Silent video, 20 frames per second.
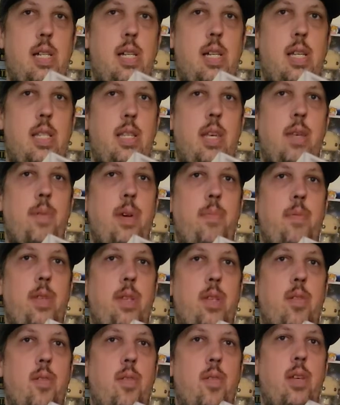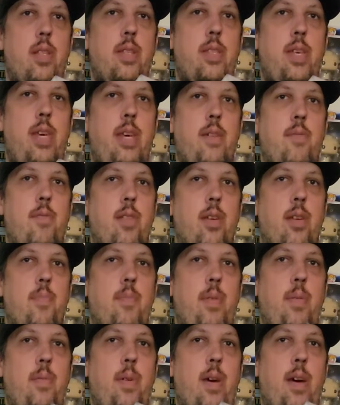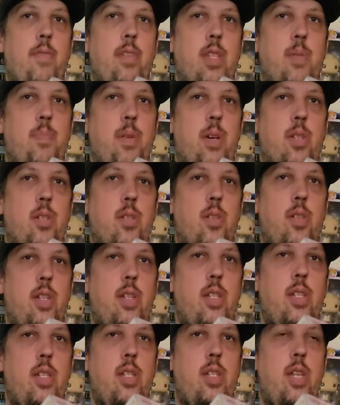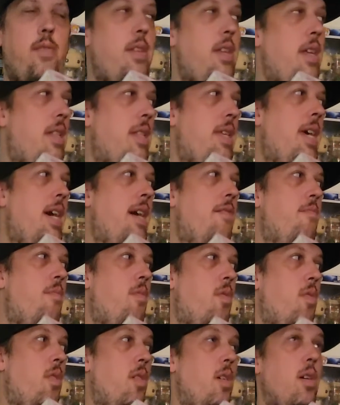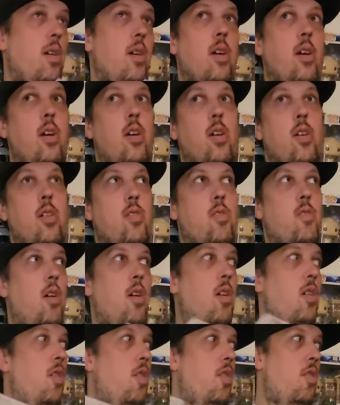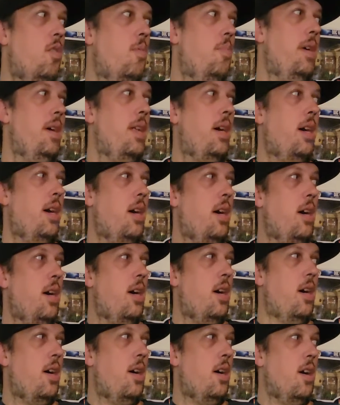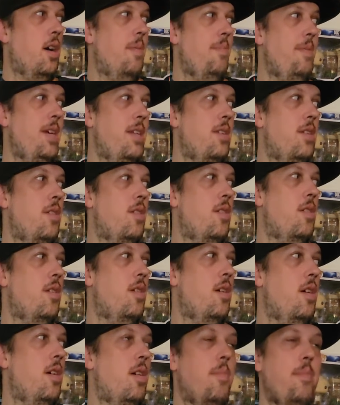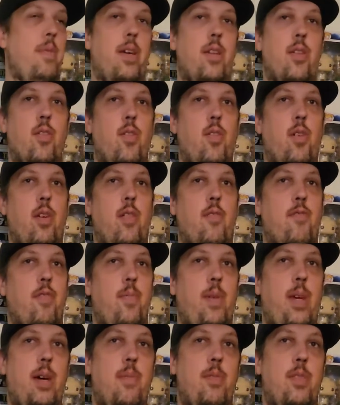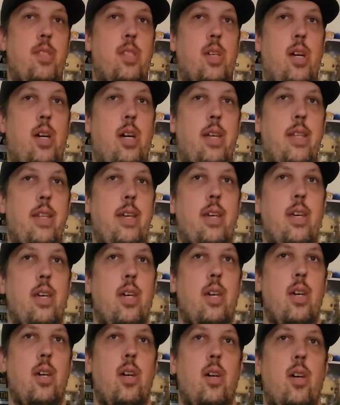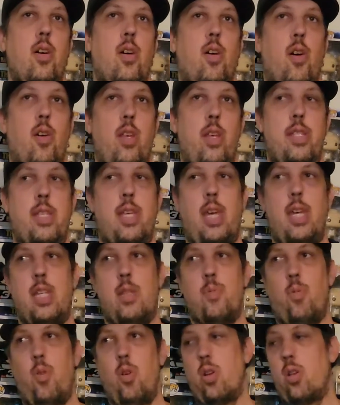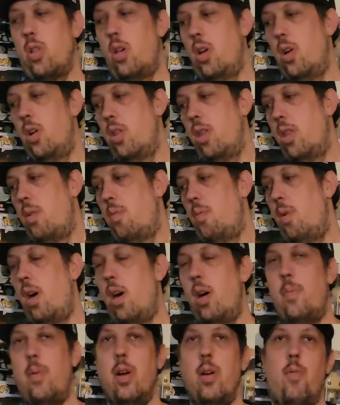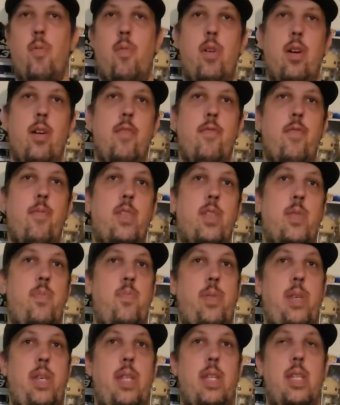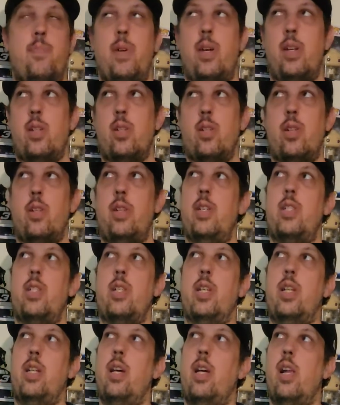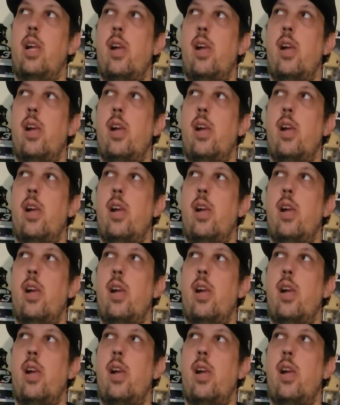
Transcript: And uh, they might be doing a thing where they might have the special Hi. dishes evidently have okay, more Chrome than uh, our Mandal uh, Mandalorian from Amazon. Or in this case, more glow than the Walmart one being a special edition.